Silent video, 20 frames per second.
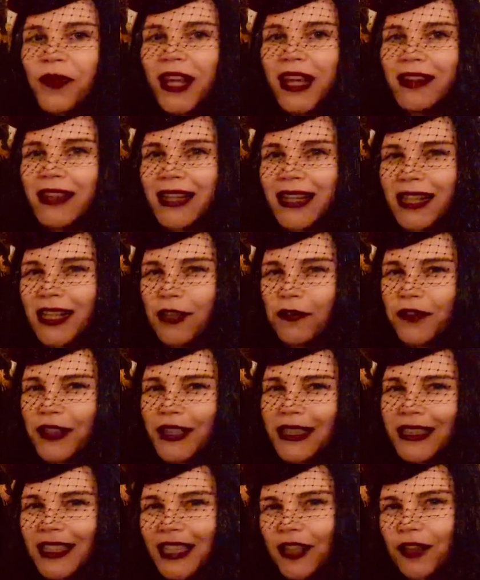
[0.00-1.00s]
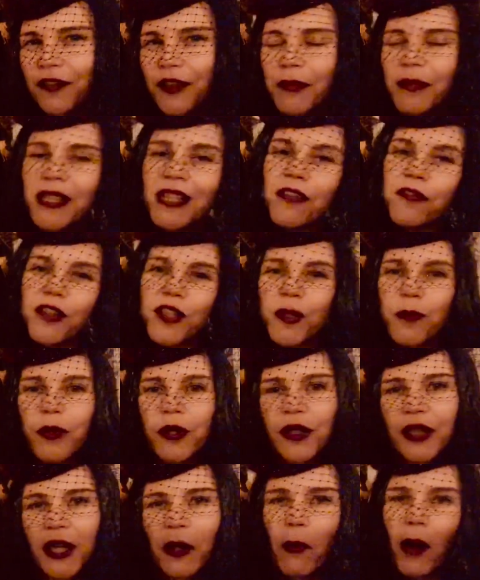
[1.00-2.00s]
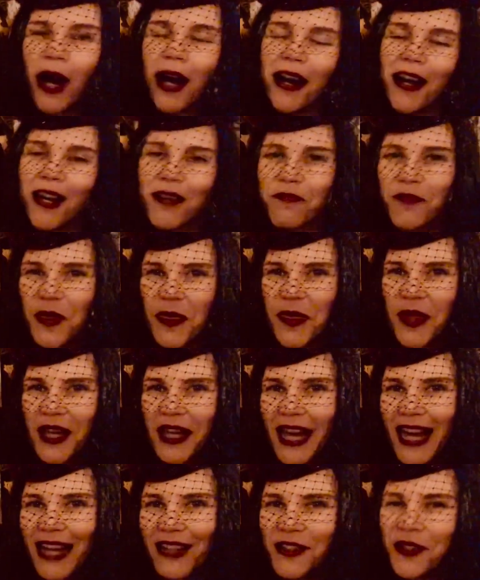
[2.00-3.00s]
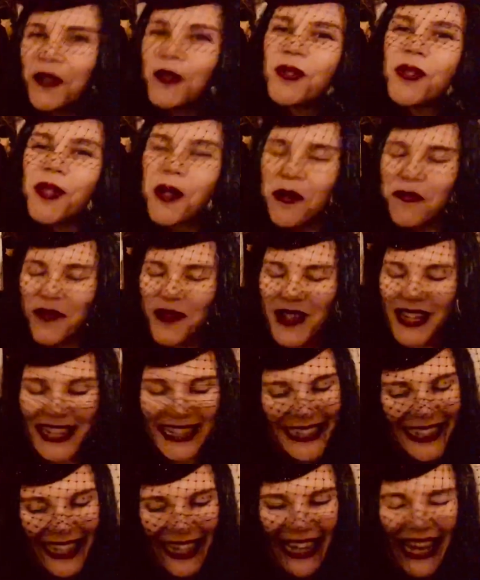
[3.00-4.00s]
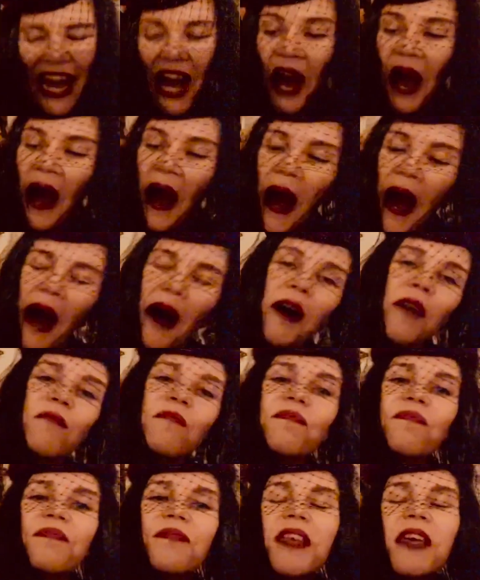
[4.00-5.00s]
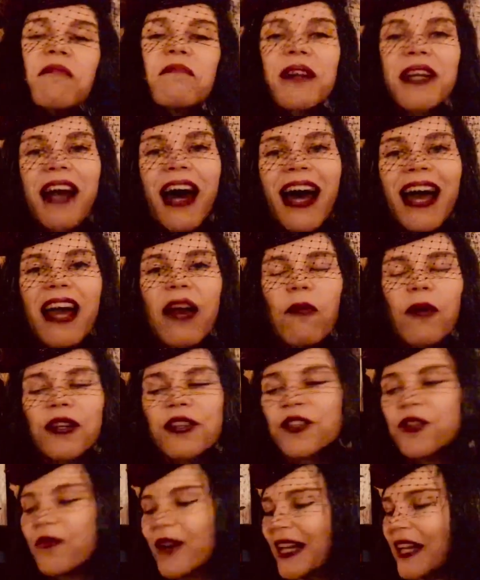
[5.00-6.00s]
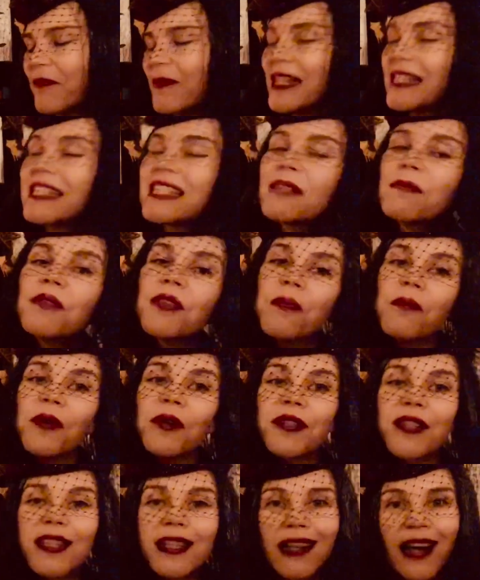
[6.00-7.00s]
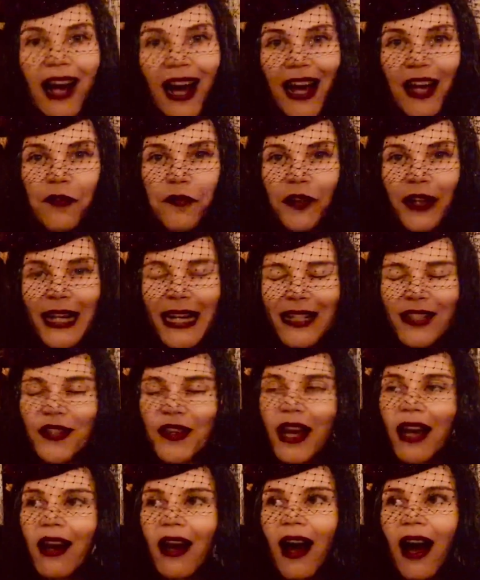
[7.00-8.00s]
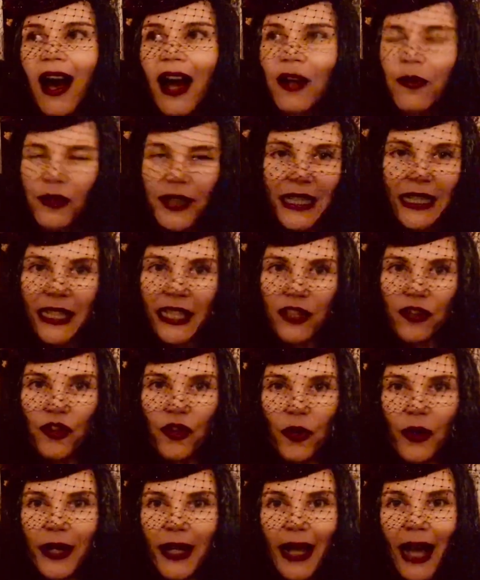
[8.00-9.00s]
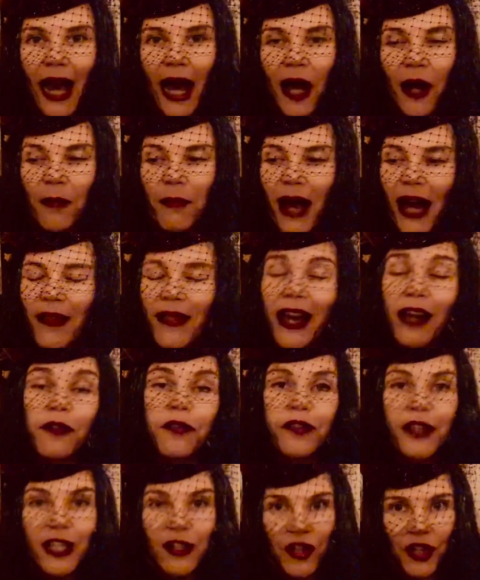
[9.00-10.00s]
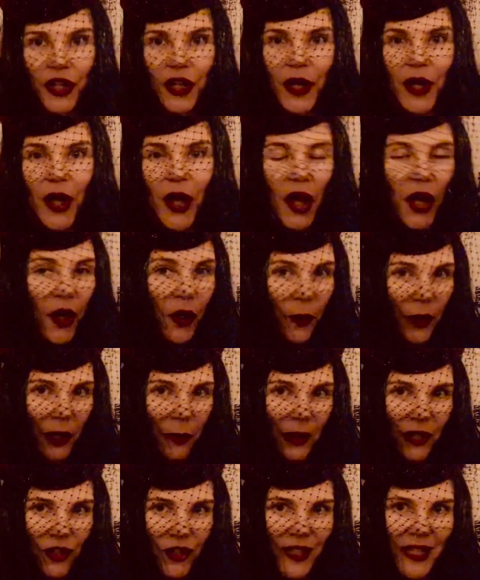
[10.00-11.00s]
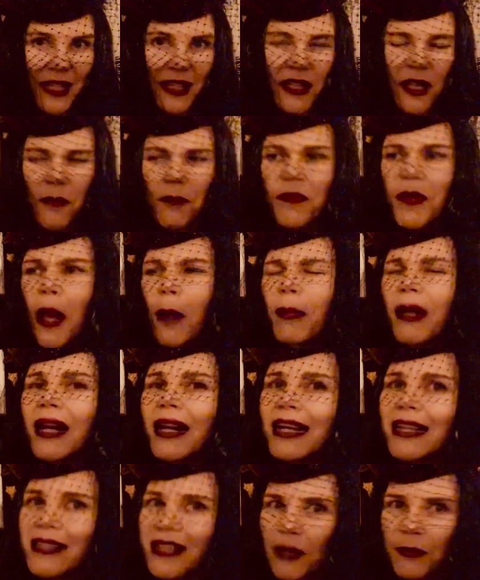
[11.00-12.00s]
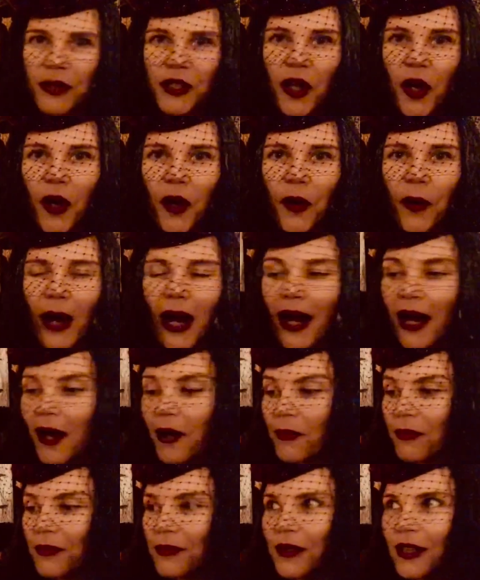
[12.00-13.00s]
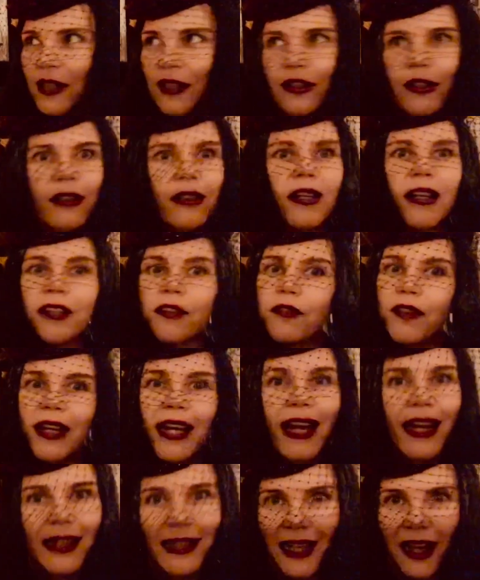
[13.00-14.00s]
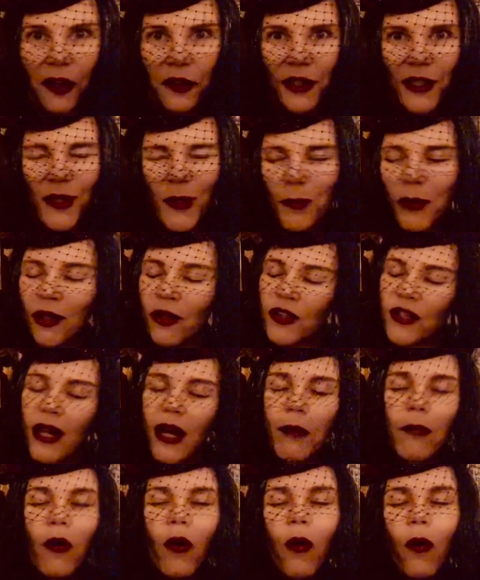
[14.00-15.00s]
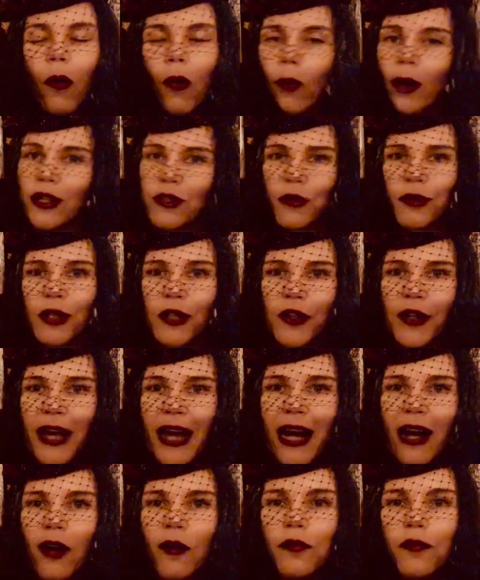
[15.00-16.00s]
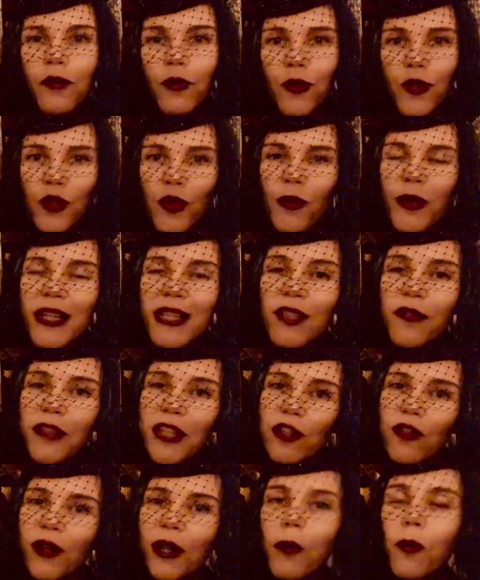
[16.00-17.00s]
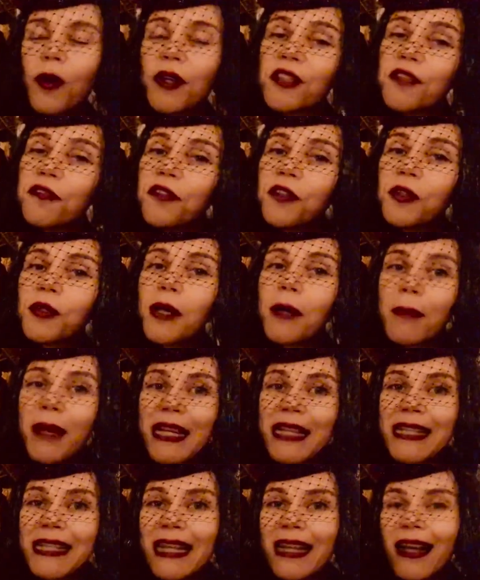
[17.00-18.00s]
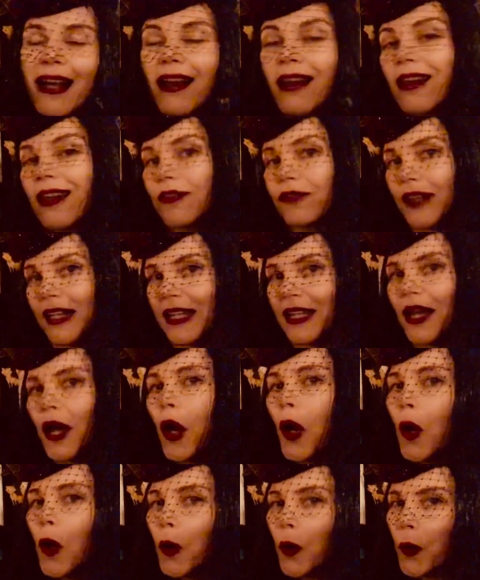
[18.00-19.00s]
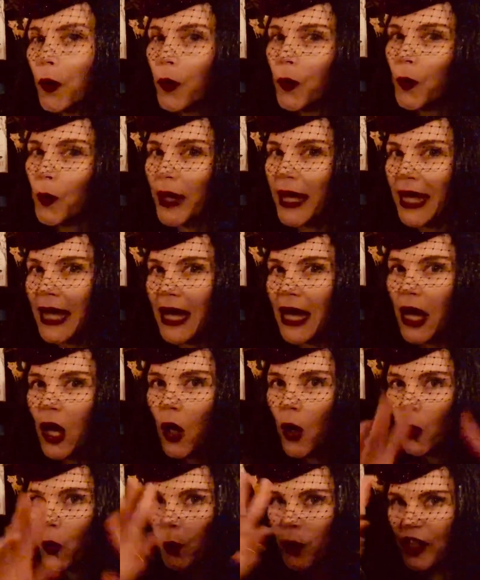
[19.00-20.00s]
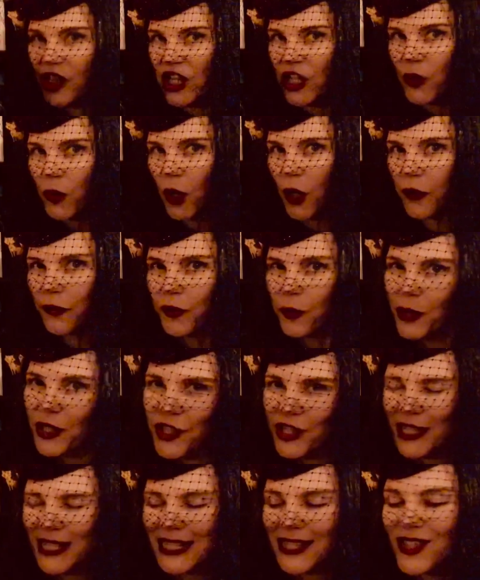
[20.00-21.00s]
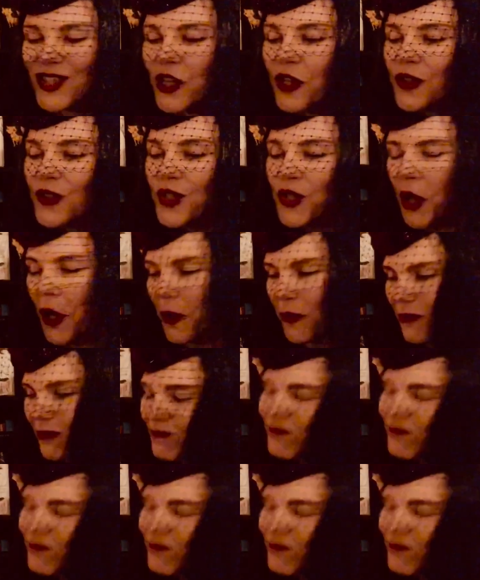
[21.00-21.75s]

in the evening, give a bit of a spooky vibe with the candles. Hope you like it. Um, but I wanted to recommend some of the books that I've read that I really enjoy um, and that feature queer witches in them. Please let me know um, kind of any others because I'm always on the lookout for stories featuring wonderful, amazing, lovely, queer, witchy craft, witchiness. So